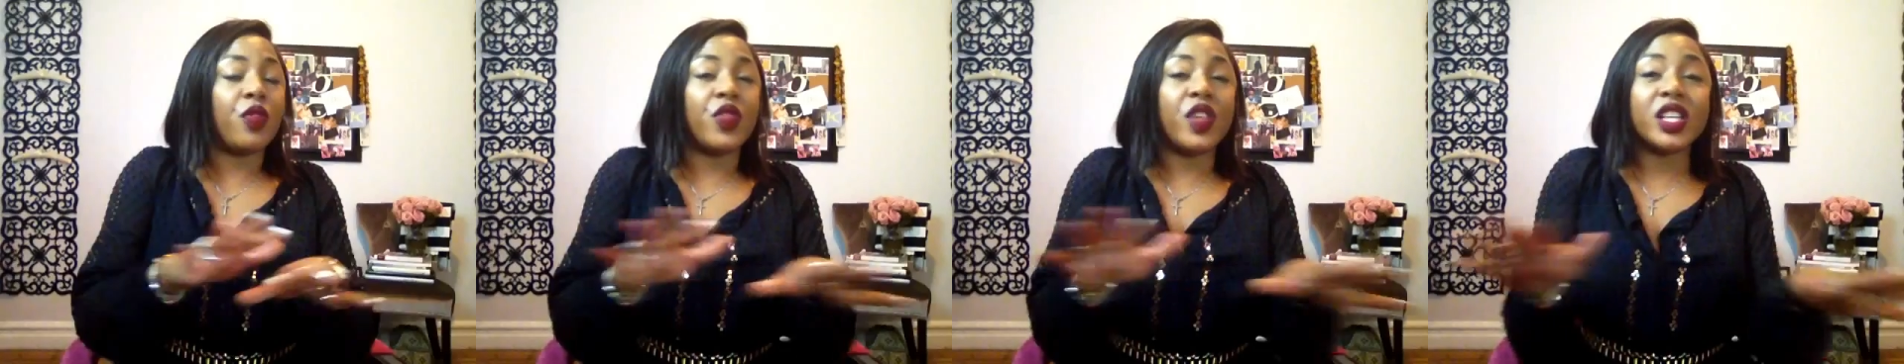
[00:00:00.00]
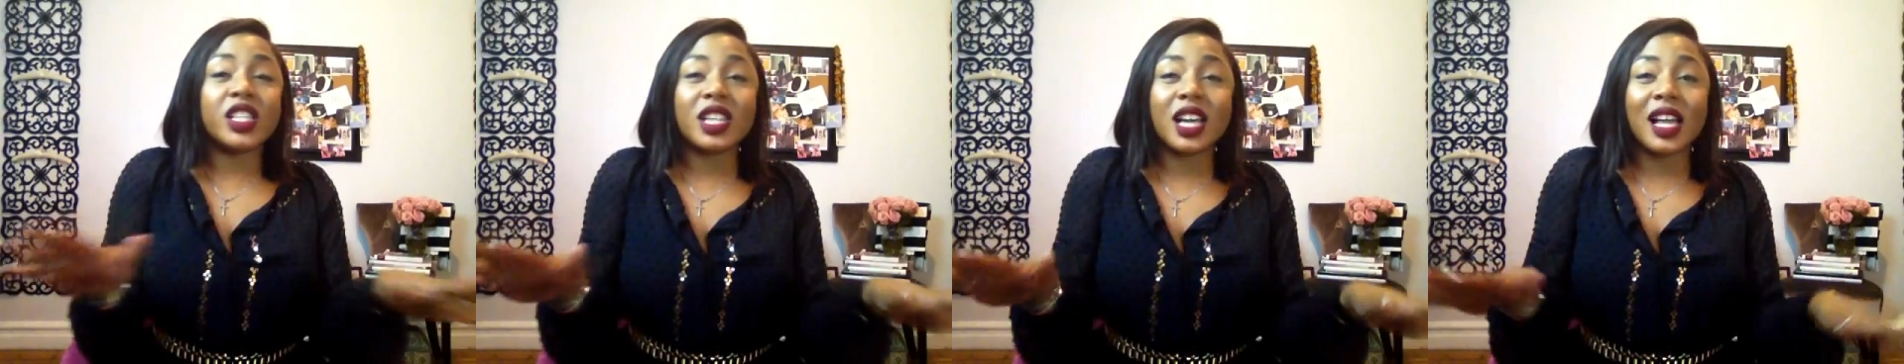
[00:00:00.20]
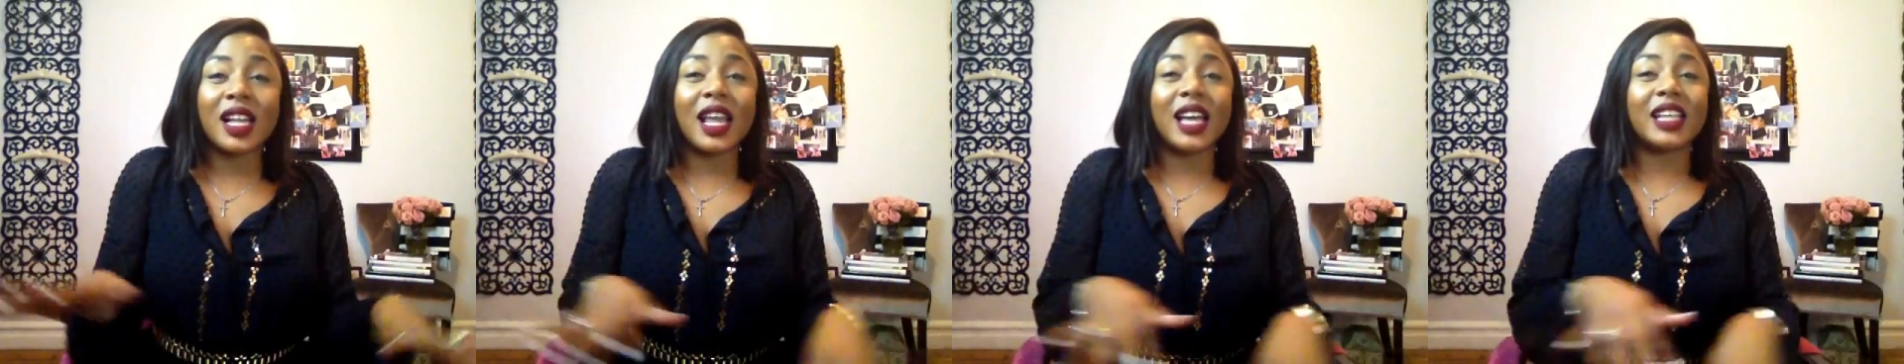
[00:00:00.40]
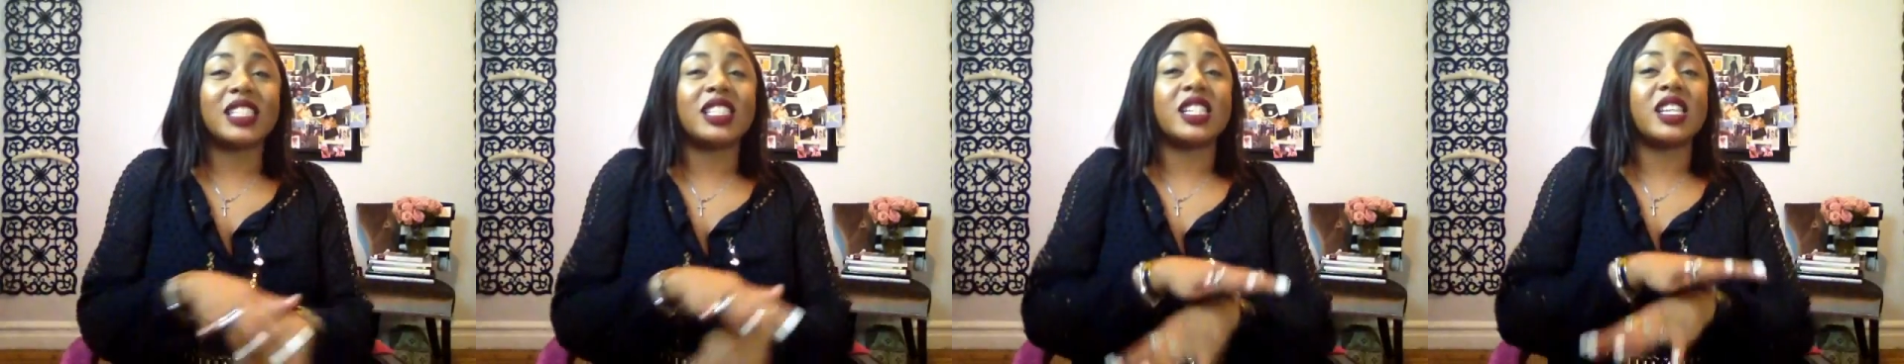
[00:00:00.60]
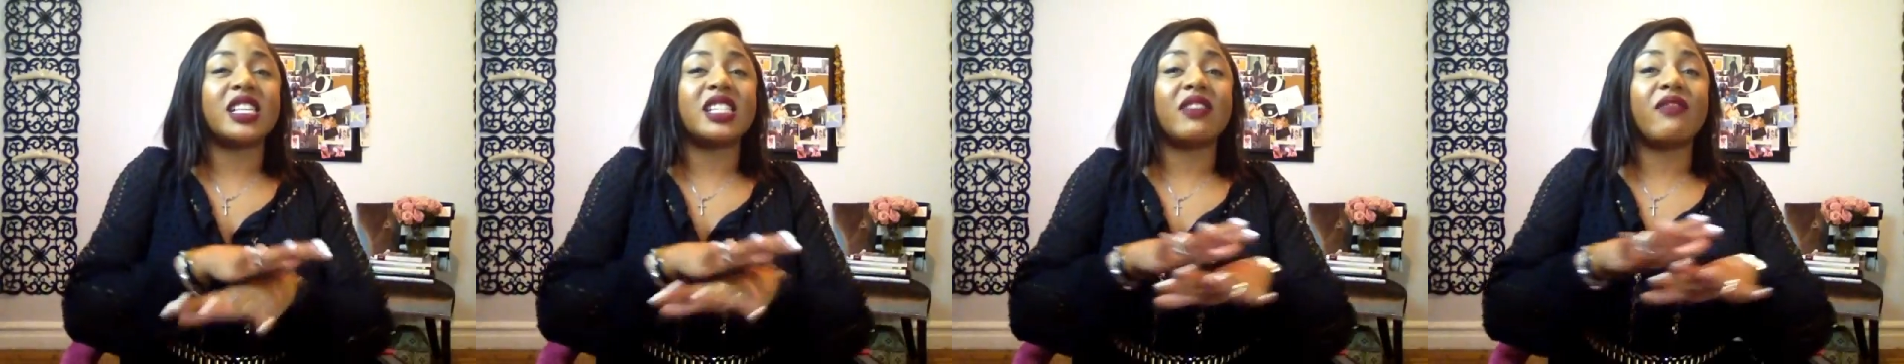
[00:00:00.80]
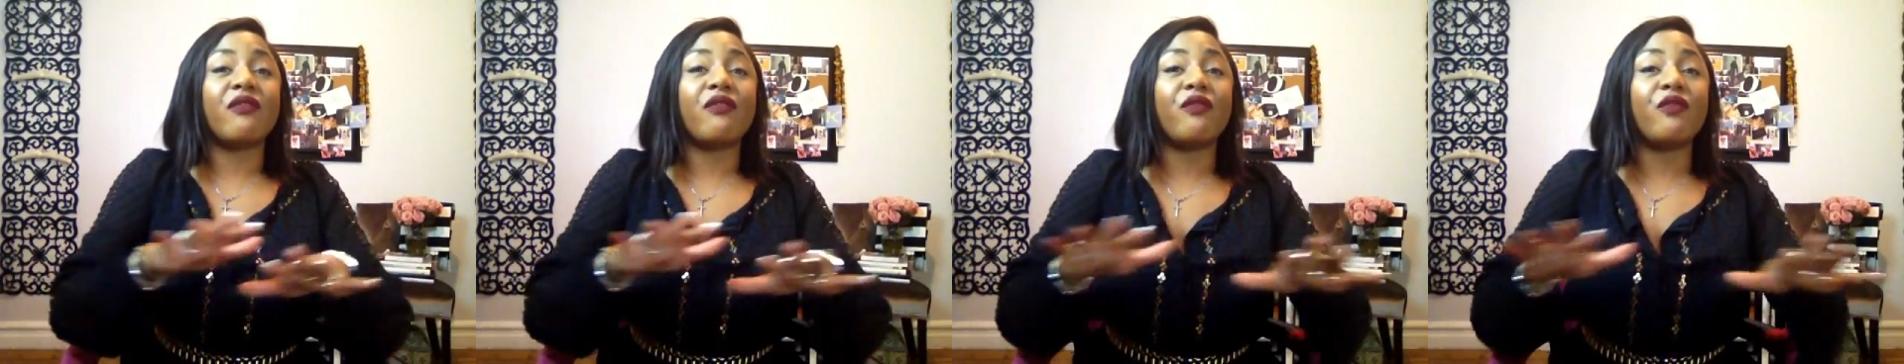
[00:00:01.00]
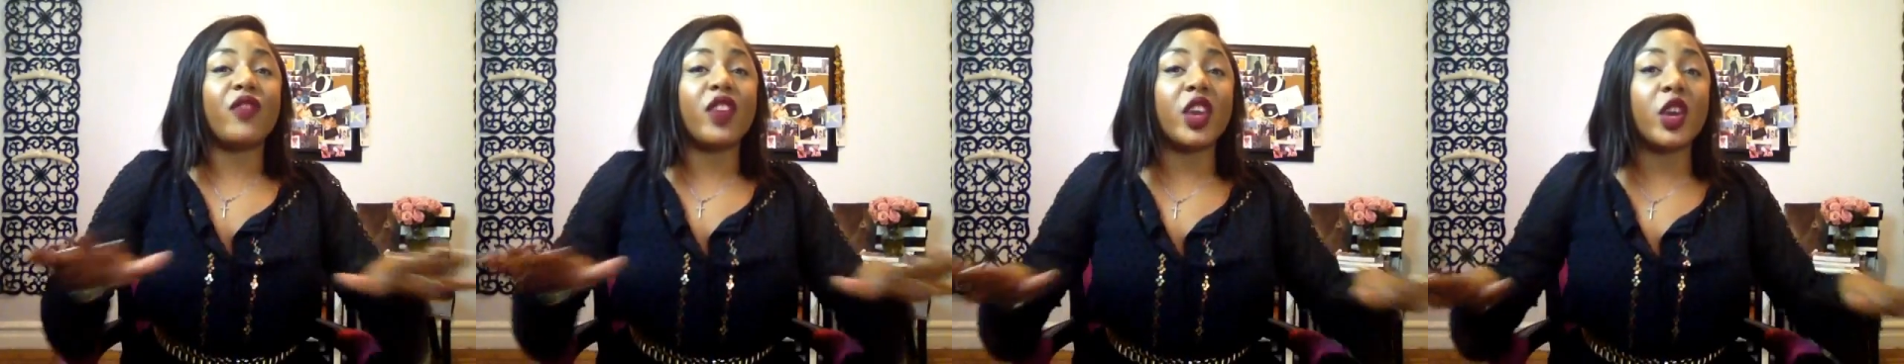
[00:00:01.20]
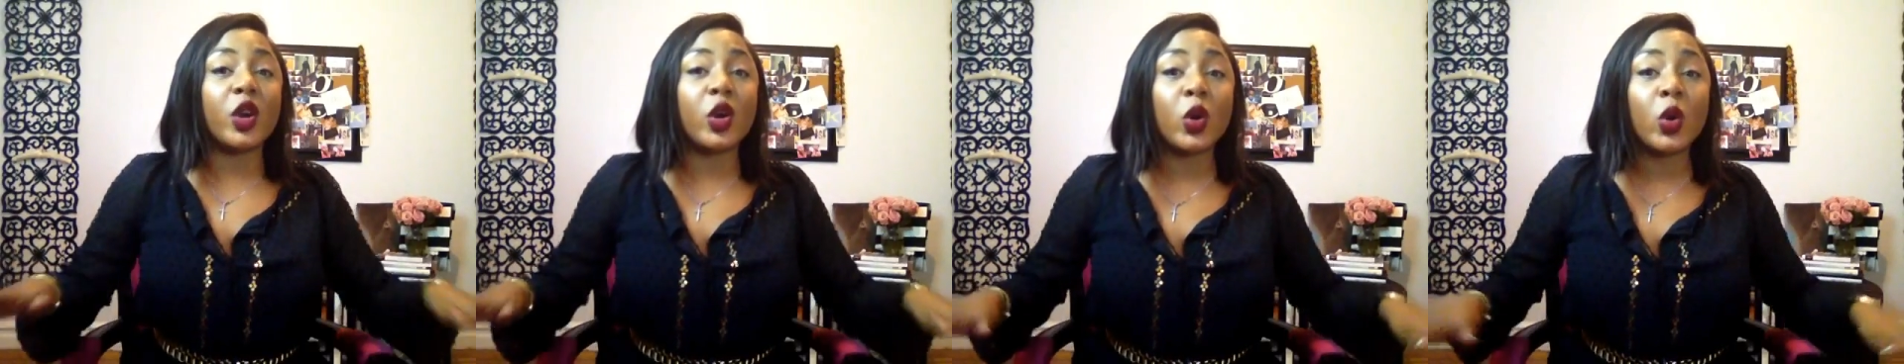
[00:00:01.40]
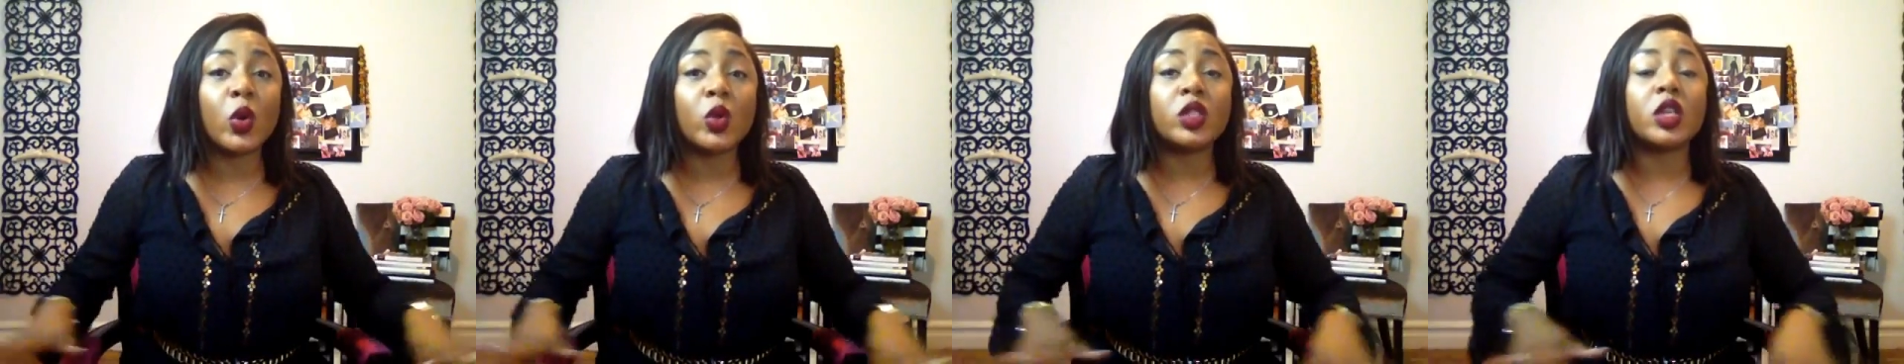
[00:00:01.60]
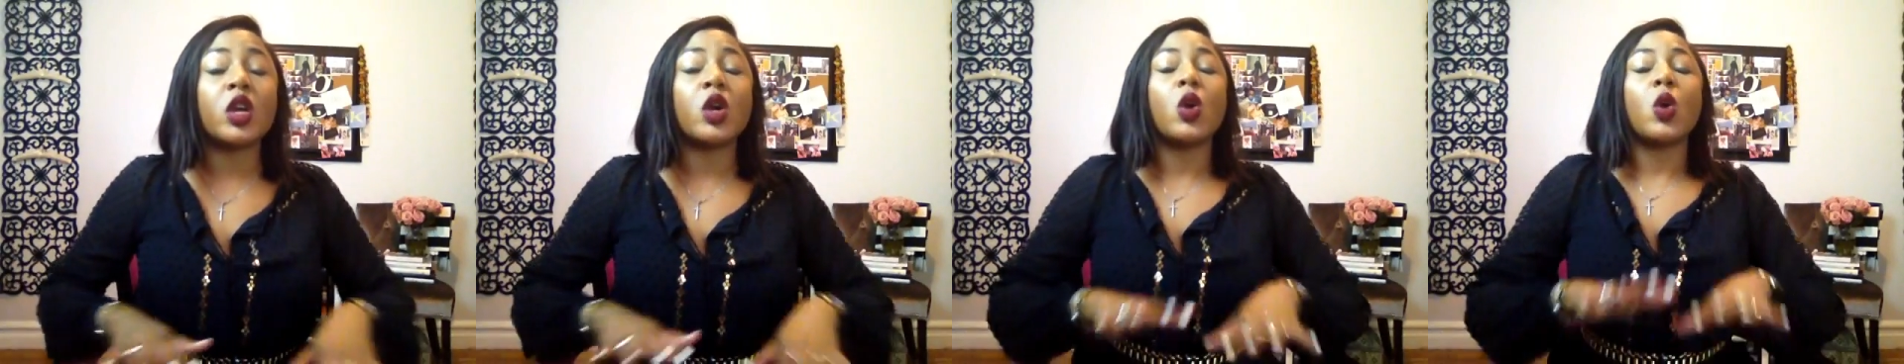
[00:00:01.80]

This collection is filled